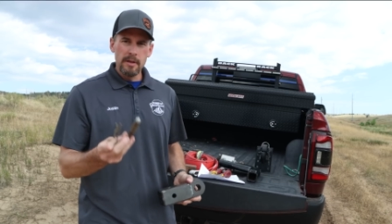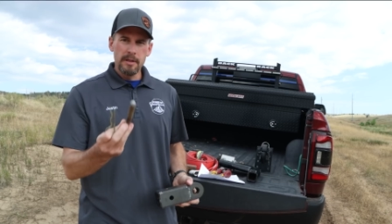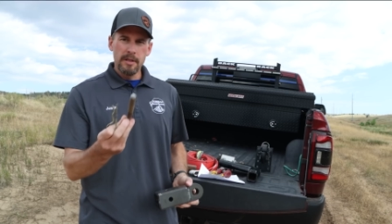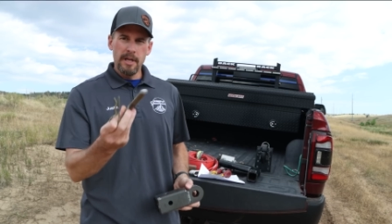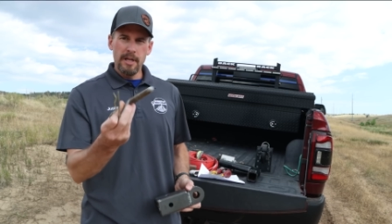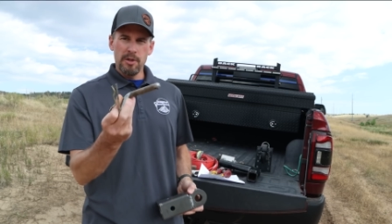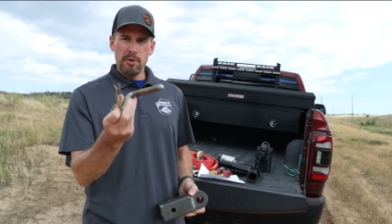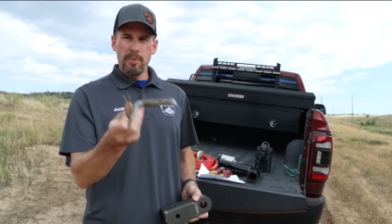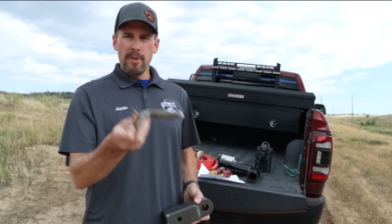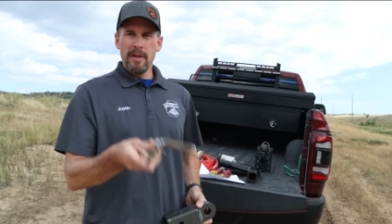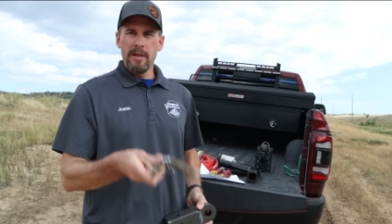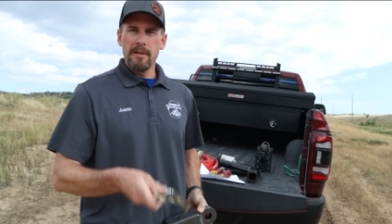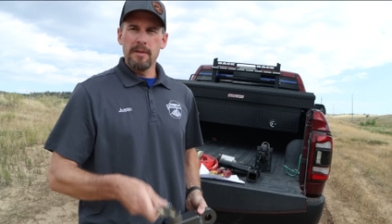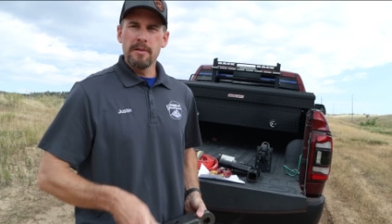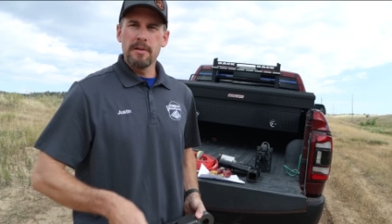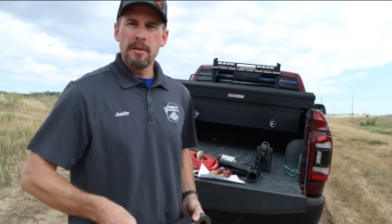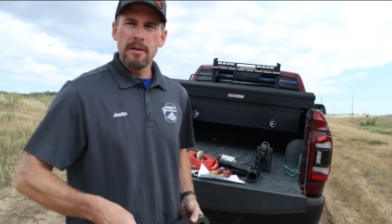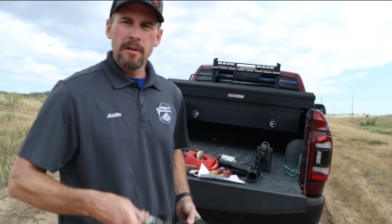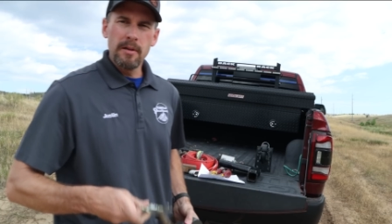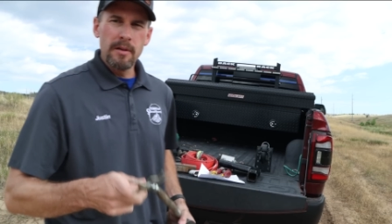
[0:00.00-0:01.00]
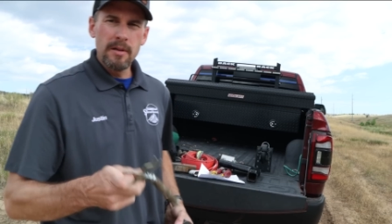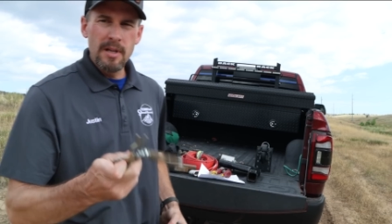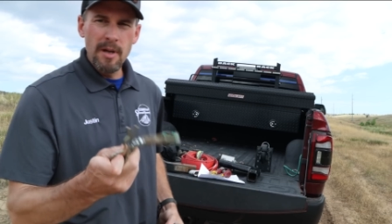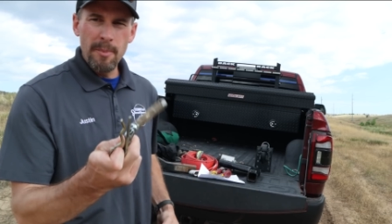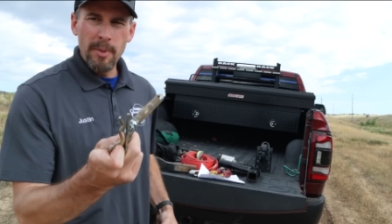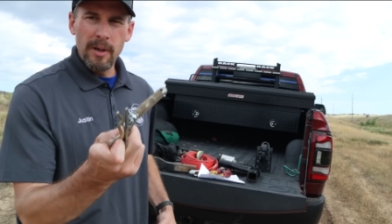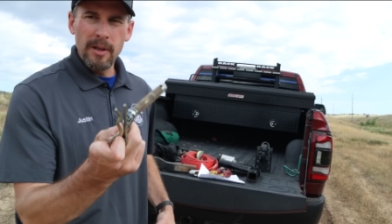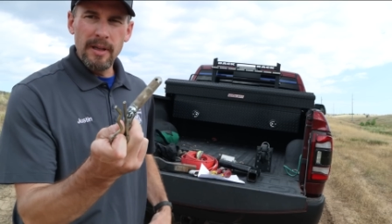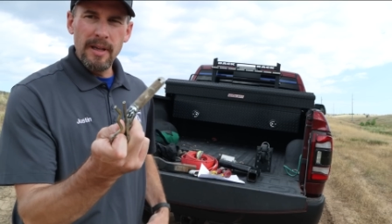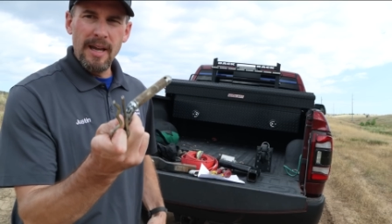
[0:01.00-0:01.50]
These hitch pins
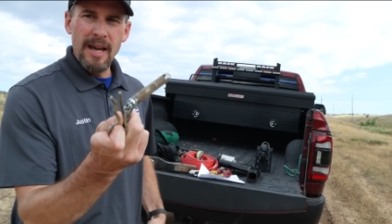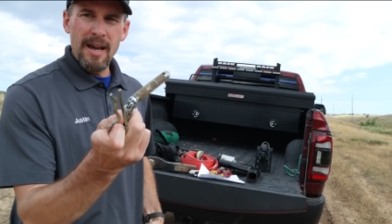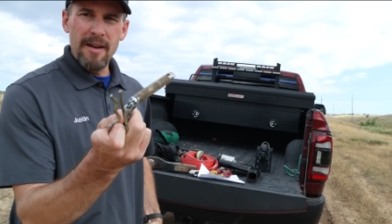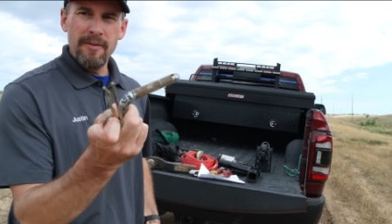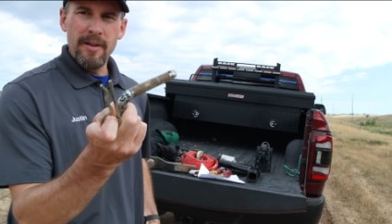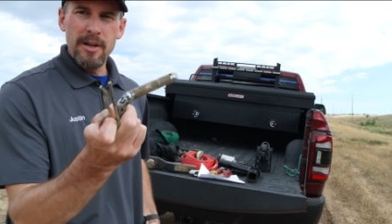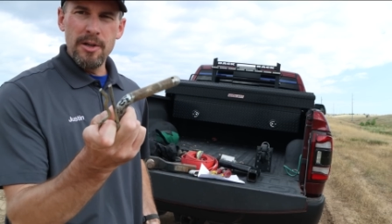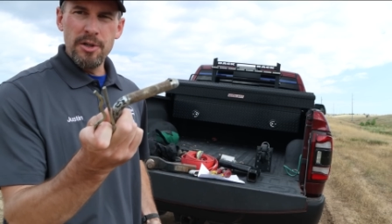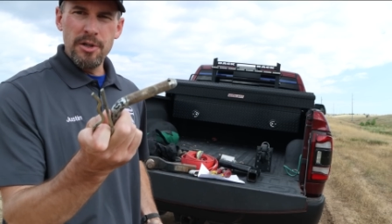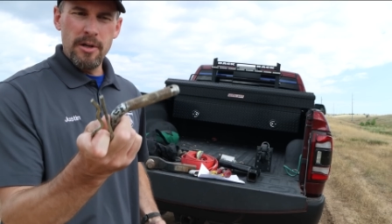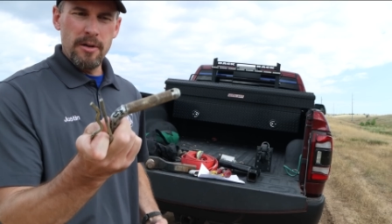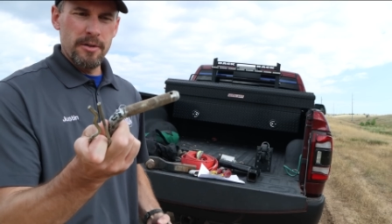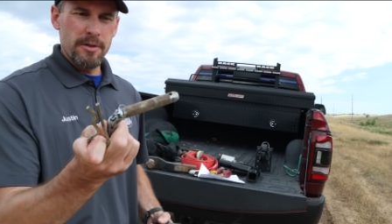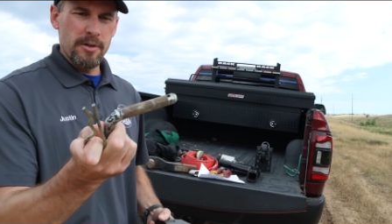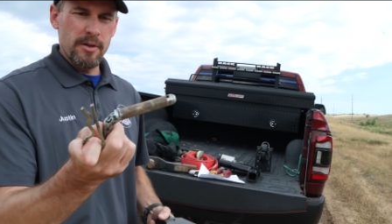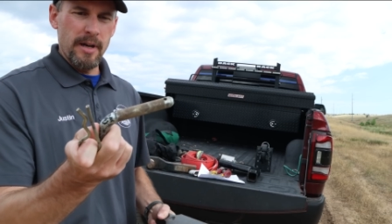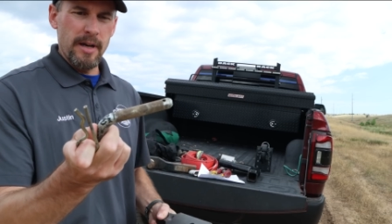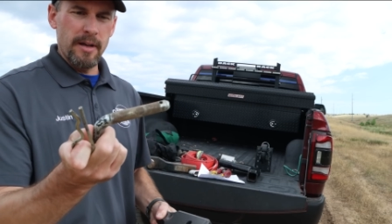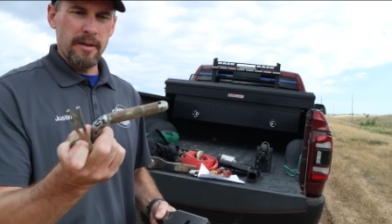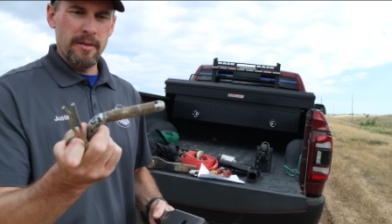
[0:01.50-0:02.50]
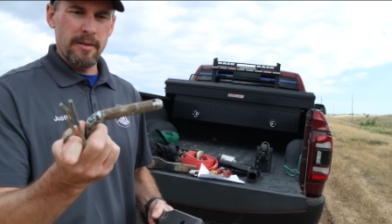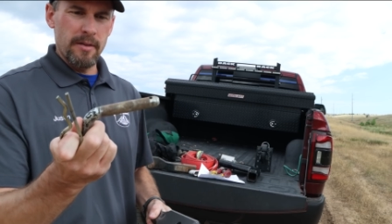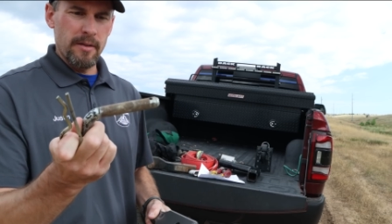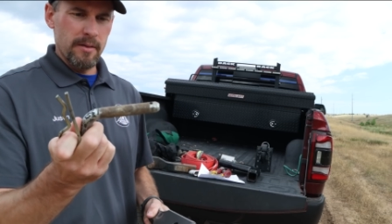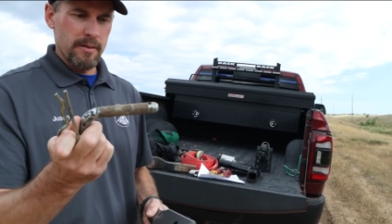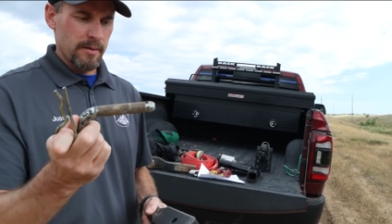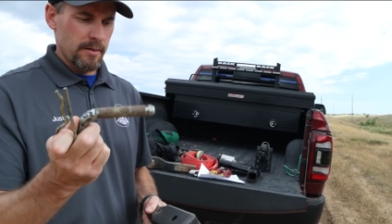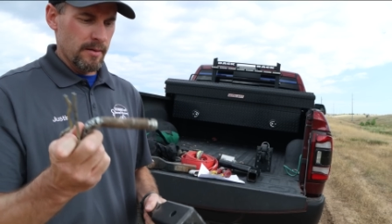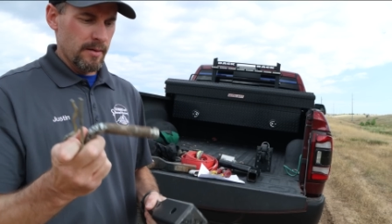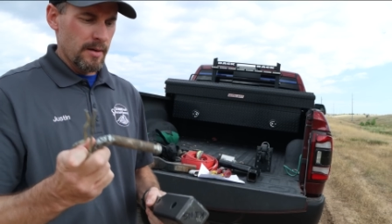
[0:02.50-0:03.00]
typically have a shear strength.